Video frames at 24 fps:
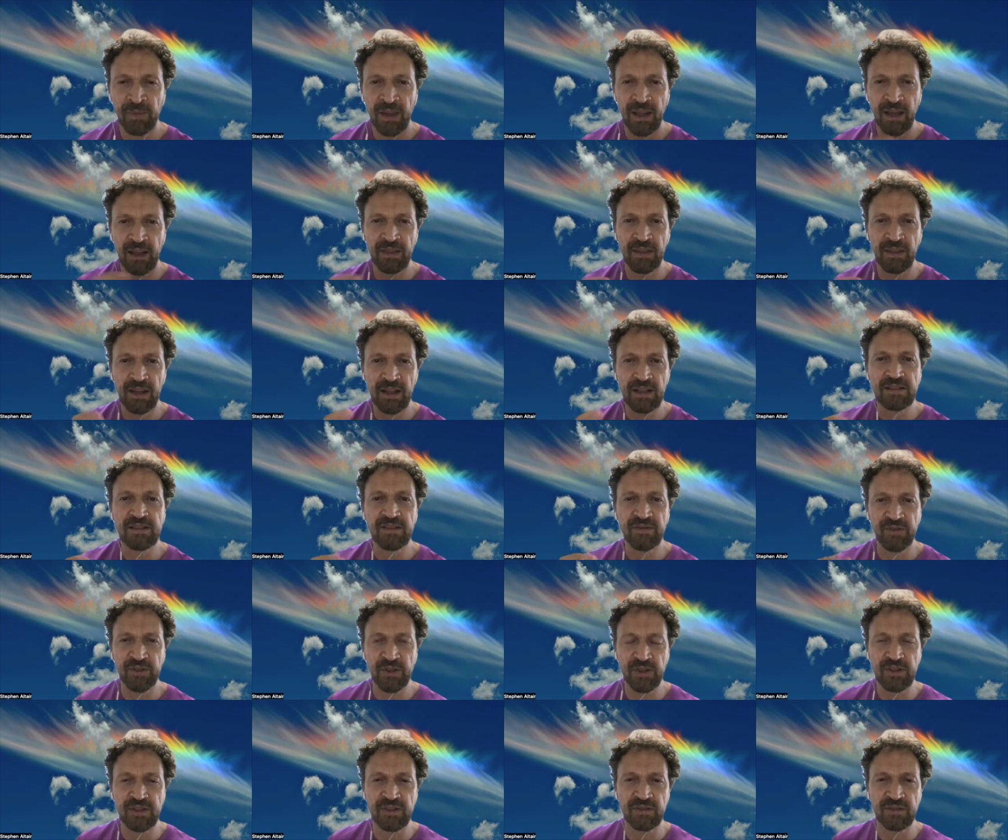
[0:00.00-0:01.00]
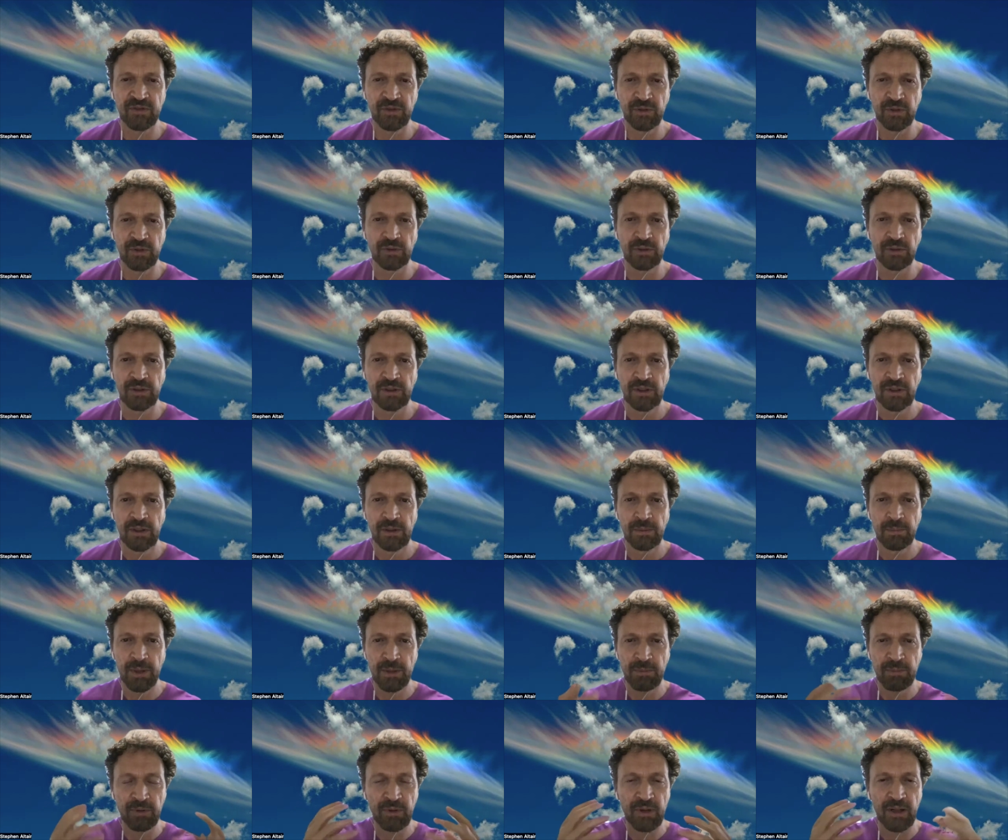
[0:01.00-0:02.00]
And that is, first of all,
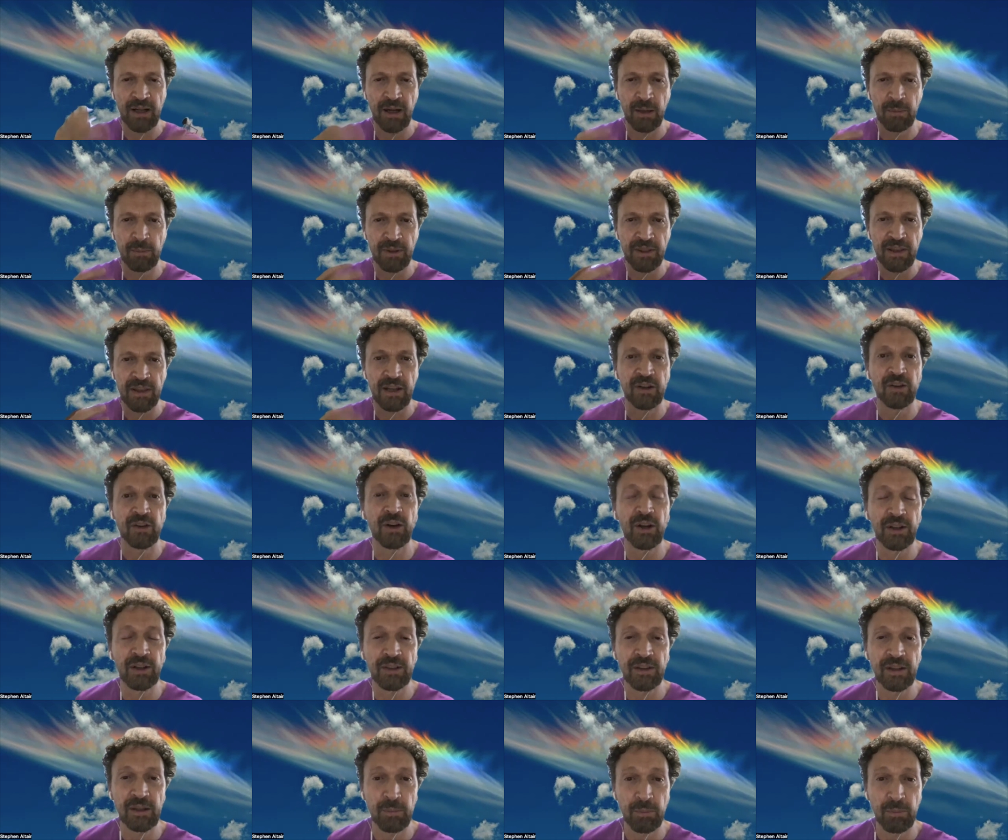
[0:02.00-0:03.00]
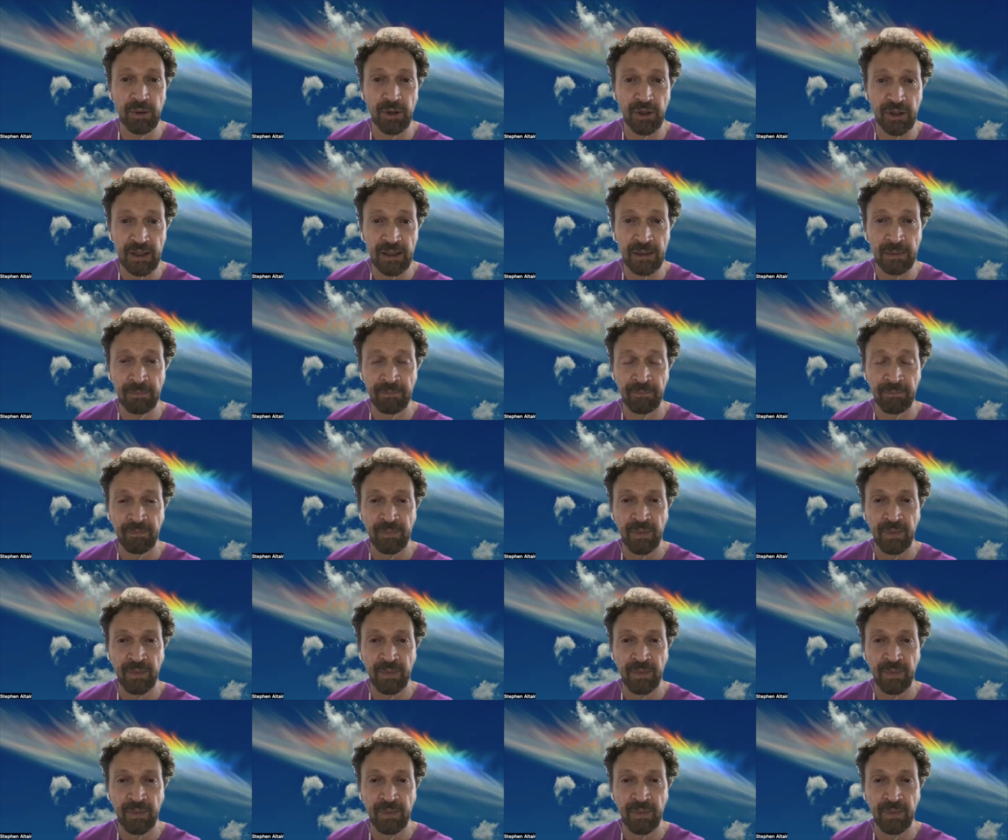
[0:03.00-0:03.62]
people come and they're not in their body.